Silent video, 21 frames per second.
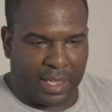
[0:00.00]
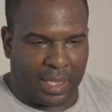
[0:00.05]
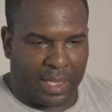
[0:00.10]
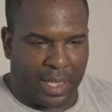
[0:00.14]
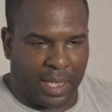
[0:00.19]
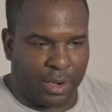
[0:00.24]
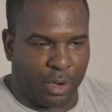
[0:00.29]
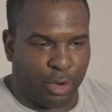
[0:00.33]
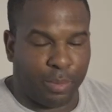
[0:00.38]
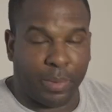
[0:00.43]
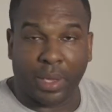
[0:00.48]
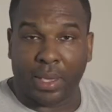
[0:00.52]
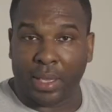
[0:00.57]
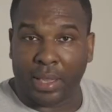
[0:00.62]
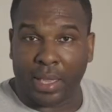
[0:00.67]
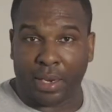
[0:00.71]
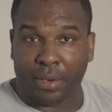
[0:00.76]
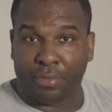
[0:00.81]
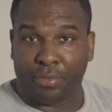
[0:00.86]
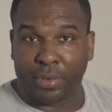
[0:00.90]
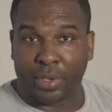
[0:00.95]
I don't make a
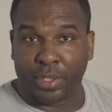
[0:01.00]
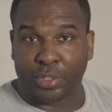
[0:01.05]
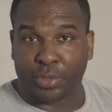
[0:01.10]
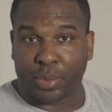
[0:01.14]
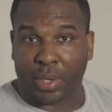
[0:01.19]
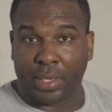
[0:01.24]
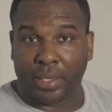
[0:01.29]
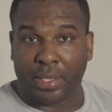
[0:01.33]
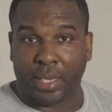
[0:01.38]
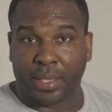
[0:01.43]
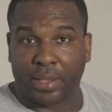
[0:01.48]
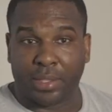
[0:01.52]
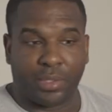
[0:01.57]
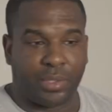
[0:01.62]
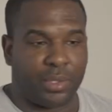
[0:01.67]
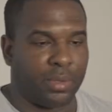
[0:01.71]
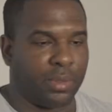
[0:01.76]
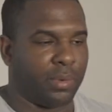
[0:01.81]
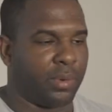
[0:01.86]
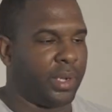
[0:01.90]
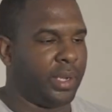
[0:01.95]
lot of friends when I take this
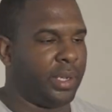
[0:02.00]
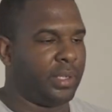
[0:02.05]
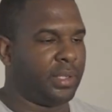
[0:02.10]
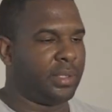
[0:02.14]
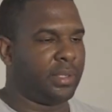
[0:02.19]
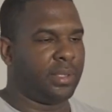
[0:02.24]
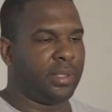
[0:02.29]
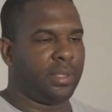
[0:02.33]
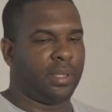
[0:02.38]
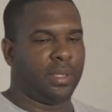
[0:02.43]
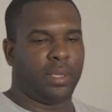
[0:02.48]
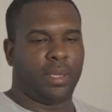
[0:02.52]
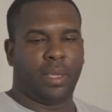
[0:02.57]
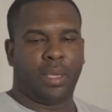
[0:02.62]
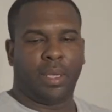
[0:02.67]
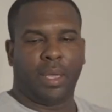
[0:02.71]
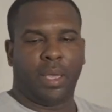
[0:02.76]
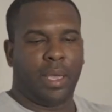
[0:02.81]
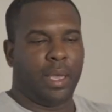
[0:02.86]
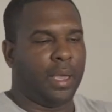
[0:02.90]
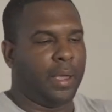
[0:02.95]
to the range.
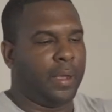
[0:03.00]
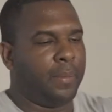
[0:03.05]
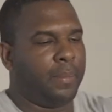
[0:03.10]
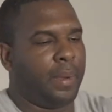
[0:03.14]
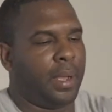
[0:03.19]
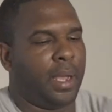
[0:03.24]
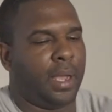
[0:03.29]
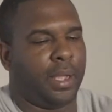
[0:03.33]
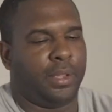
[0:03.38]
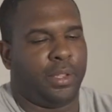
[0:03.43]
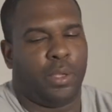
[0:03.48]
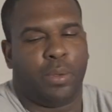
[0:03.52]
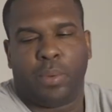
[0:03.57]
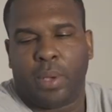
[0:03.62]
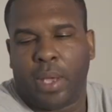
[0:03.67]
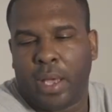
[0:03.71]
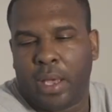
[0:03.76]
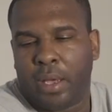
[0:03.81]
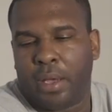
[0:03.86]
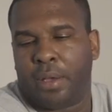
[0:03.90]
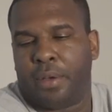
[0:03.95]
I do
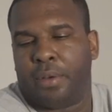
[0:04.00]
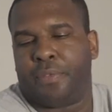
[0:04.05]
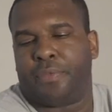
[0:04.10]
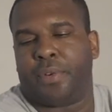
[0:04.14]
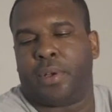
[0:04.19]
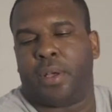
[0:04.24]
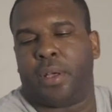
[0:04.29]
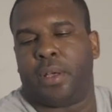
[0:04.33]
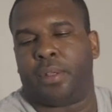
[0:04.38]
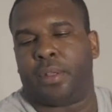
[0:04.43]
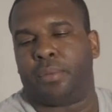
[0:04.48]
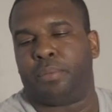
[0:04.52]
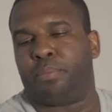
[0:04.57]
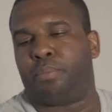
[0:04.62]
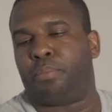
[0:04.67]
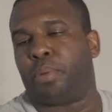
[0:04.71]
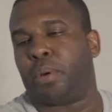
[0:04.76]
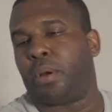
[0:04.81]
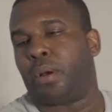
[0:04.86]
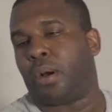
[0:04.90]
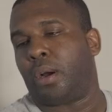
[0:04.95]
have a
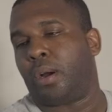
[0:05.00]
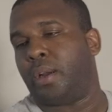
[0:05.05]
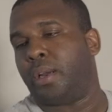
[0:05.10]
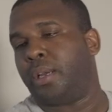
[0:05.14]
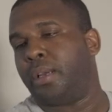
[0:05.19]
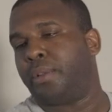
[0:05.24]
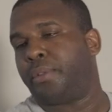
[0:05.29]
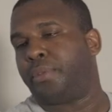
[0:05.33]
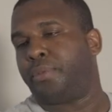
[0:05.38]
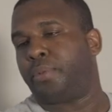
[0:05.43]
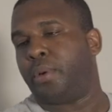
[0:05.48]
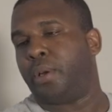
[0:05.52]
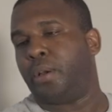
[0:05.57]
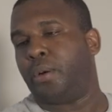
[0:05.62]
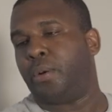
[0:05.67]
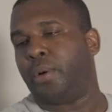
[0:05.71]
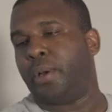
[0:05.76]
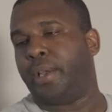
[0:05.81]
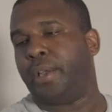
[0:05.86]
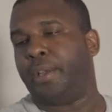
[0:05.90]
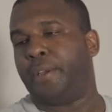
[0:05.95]
Bergara
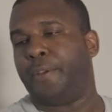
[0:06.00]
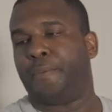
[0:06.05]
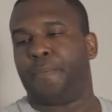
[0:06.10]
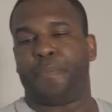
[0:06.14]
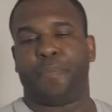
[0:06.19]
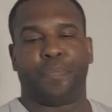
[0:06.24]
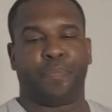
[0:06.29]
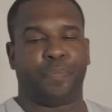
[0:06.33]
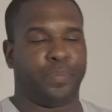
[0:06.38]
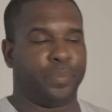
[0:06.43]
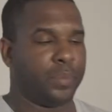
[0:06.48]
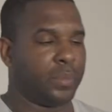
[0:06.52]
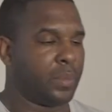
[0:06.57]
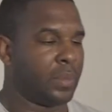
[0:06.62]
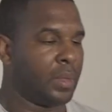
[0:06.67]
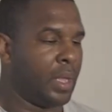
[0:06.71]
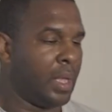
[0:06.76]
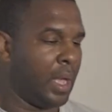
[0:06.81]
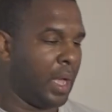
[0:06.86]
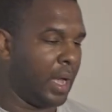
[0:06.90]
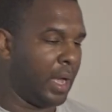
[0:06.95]
308.
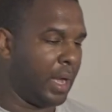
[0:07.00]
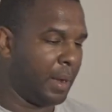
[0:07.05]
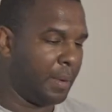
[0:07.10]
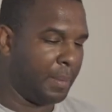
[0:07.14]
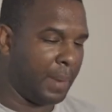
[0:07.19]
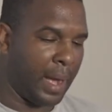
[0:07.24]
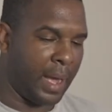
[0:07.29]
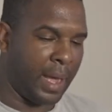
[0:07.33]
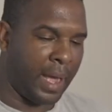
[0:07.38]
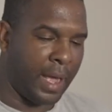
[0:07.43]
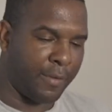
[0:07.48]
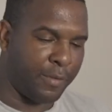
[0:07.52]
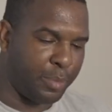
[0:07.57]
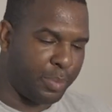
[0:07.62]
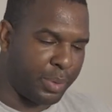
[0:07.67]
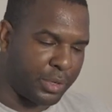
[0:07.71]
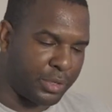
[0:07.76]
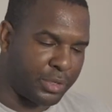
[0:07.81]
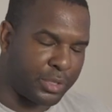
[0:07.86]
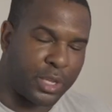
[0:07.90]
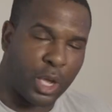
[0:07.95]
I haven't
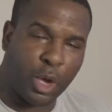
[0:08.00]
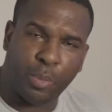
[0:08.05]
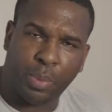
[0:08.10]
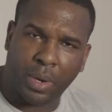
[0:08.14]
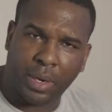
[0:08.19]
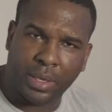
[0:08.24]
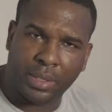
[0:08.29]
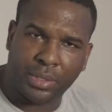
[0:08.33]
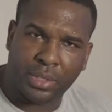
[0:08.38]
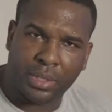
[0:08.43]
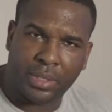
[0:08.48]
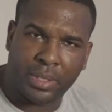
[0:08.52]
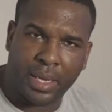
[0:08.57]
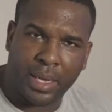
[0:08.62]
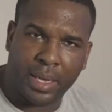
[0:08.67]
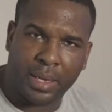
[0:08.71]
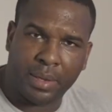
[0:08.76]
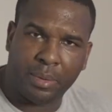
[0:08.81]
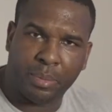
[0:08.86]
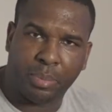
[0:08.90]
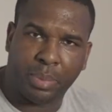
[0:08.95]
put a scope on it just
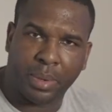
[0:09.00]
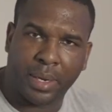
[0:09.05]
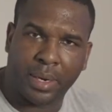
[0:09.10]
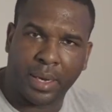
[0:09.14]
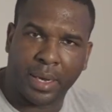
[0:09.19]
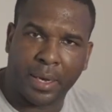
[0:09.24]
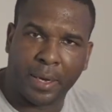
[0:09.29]
yet, but